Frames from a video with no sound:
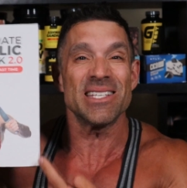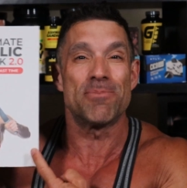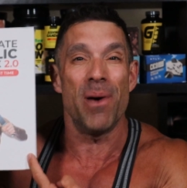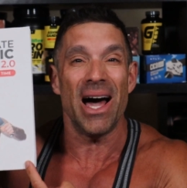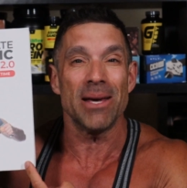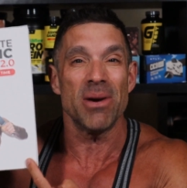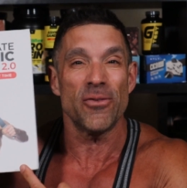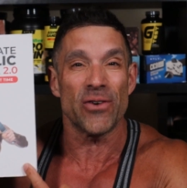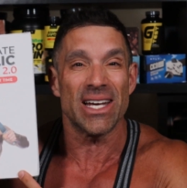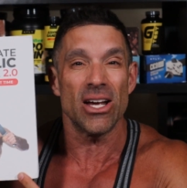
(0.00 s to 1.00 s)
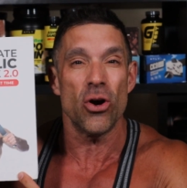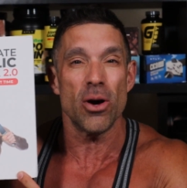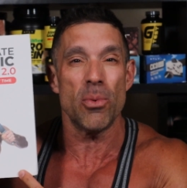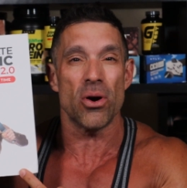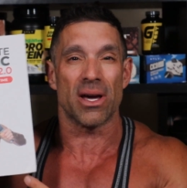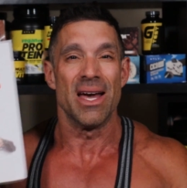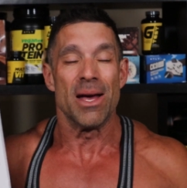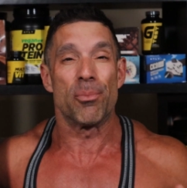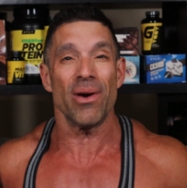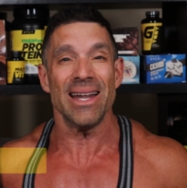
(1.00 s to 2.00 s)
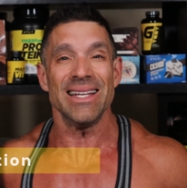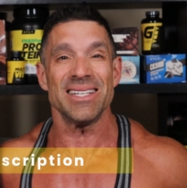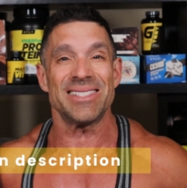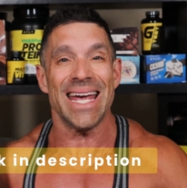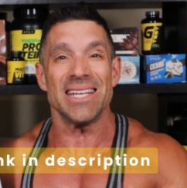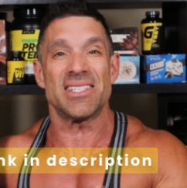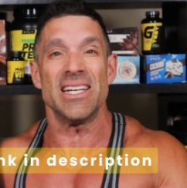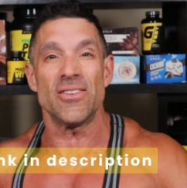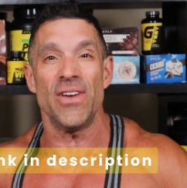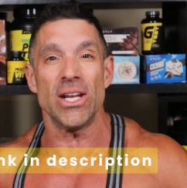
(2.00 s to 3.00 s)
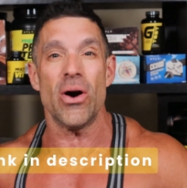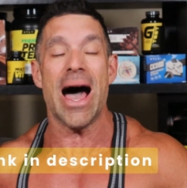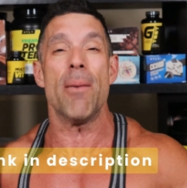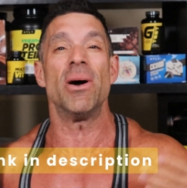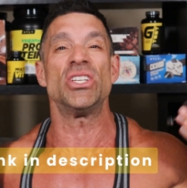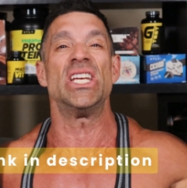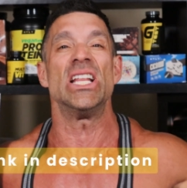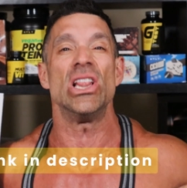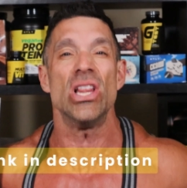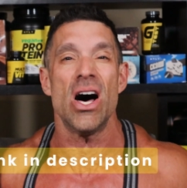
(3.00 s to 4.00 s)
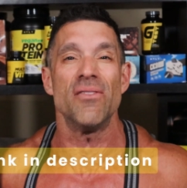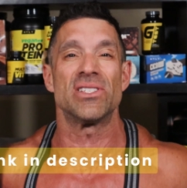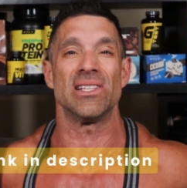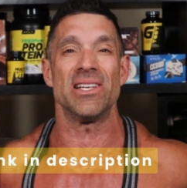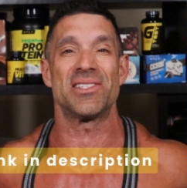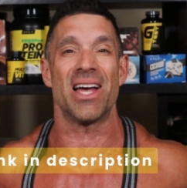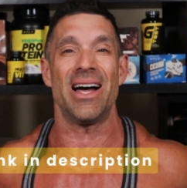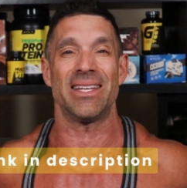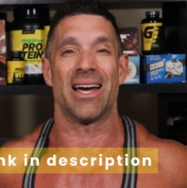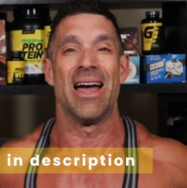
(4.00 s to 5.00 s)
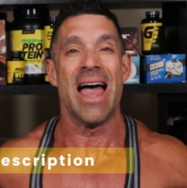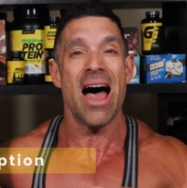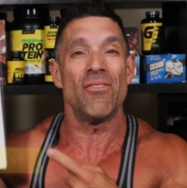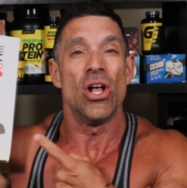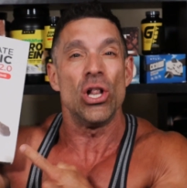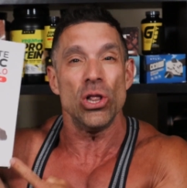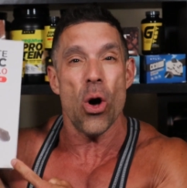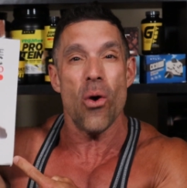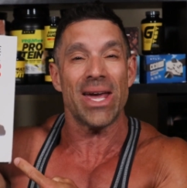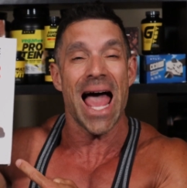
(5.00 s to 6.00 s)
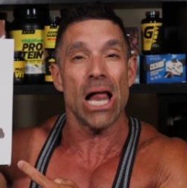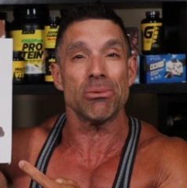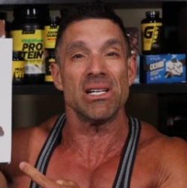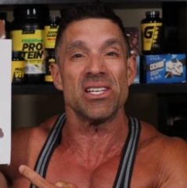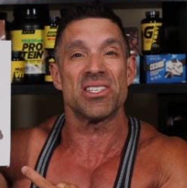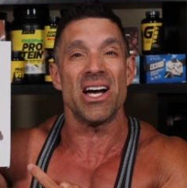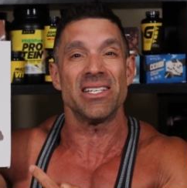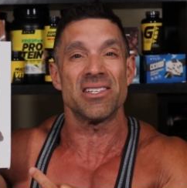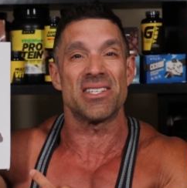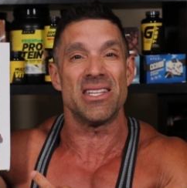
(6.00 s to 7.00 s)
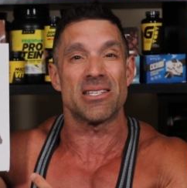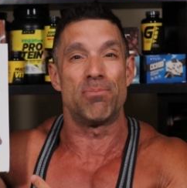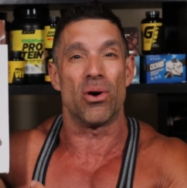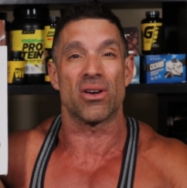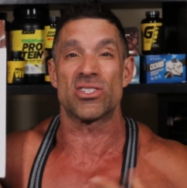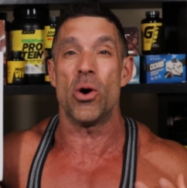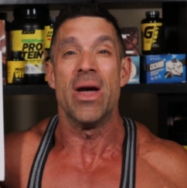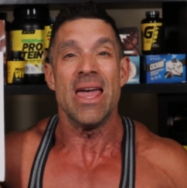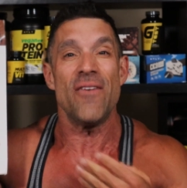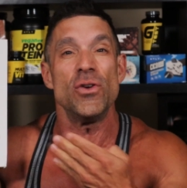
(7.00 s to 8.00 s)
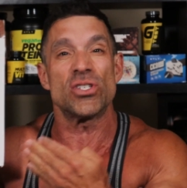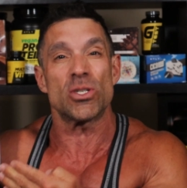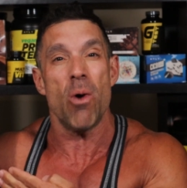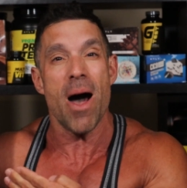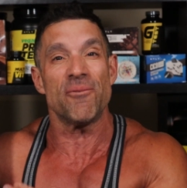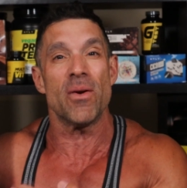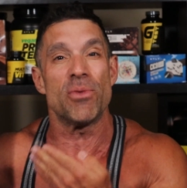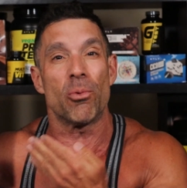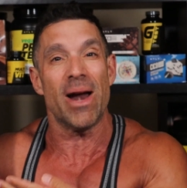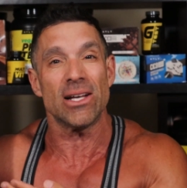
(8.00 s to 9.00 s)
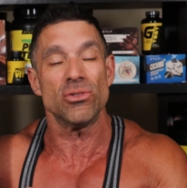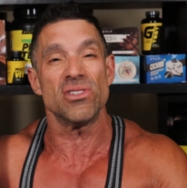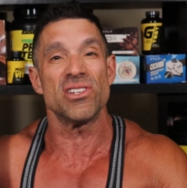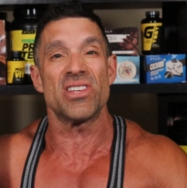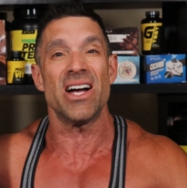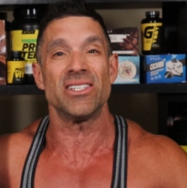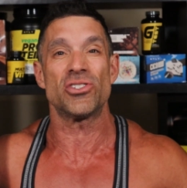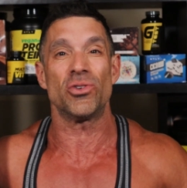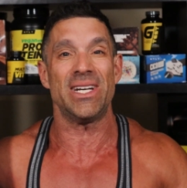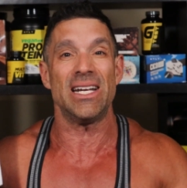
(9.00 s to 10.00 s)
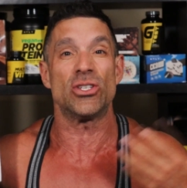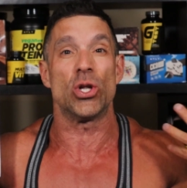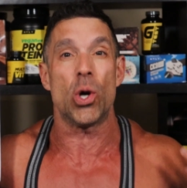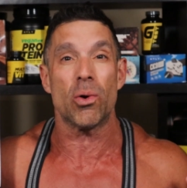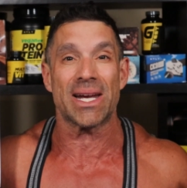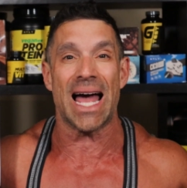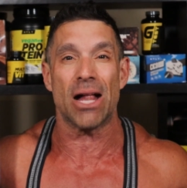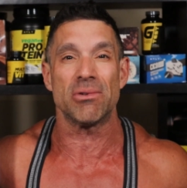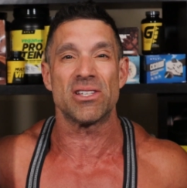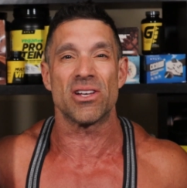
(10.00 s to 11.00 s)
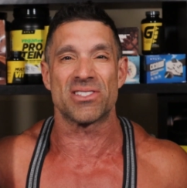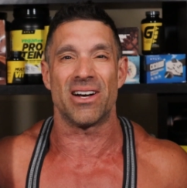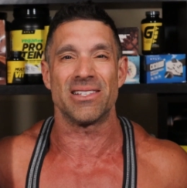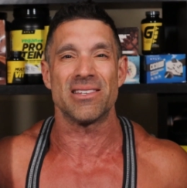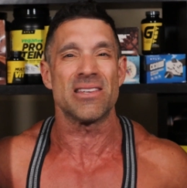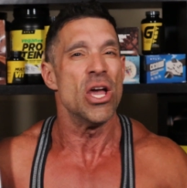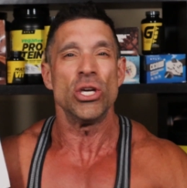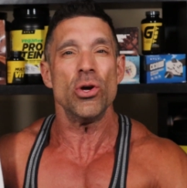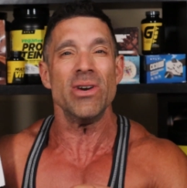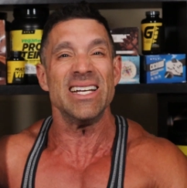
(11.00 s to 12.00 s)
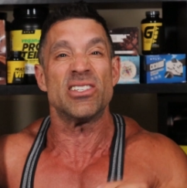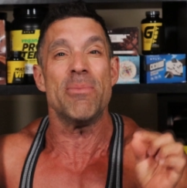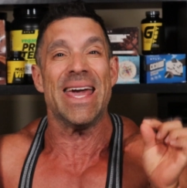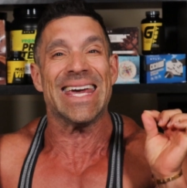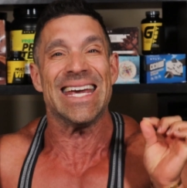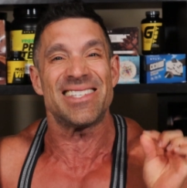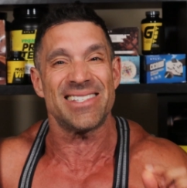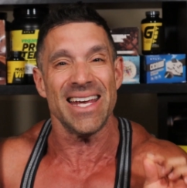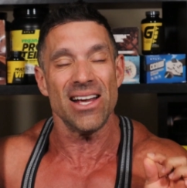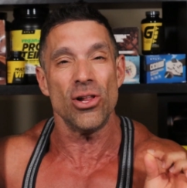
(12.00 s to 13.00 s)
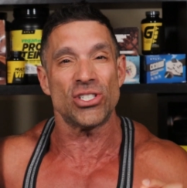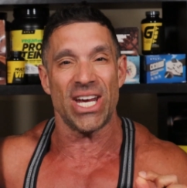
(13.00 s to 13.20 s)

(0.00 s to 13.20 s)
it's buying my freaking cookbook. Brently states in his video how much he loves lasagna. Have low calorie lasagnas in this book. So if you swap from the regular lasagnas you're eating to lower calorie lasagnas, you'll need to make a single